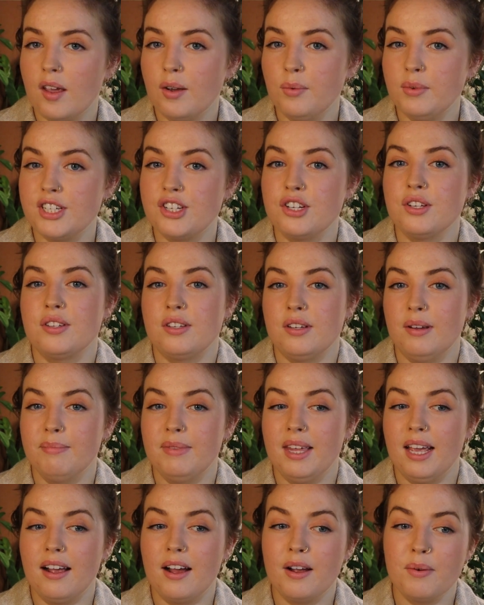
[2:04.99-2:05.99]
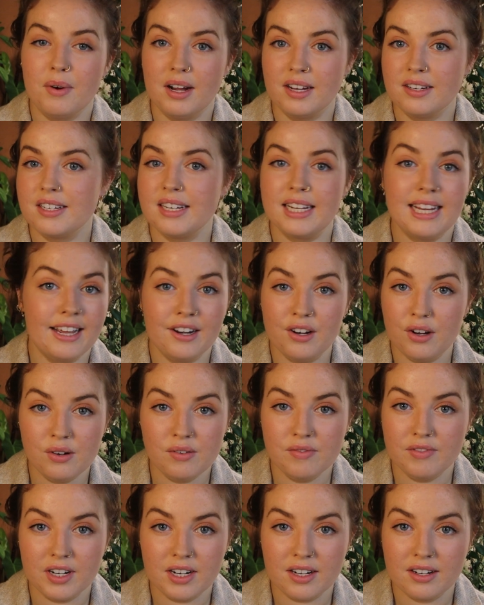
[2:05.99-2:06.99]
which is something I want to get
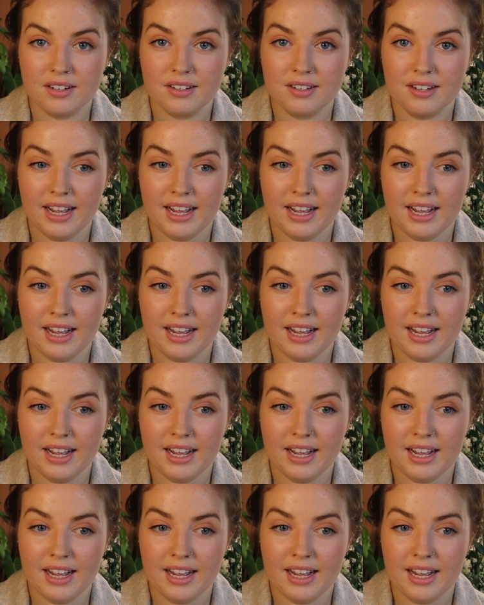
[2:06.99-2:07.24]
over.